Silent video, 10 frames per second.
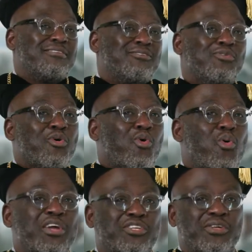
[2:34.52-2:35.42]
So, no
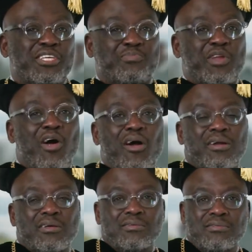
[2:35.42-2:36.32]
question, it's been
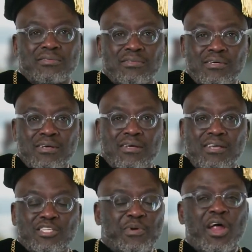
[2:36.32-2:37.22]
hard.
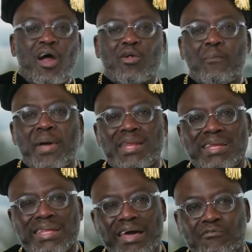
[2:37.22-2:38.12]
It's been hard on many
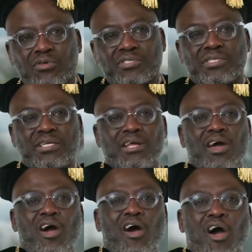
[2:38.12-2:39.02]
levels and
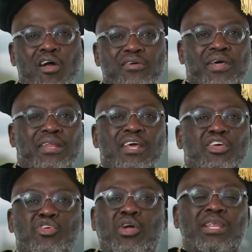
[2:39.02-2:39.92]
harder than
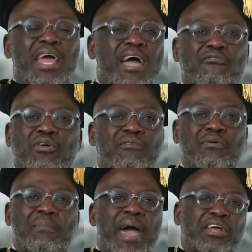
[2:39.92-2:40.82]
you could ever have
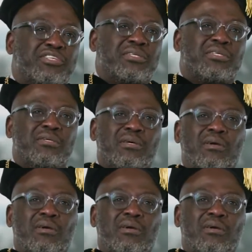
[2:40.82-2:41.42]
imagined.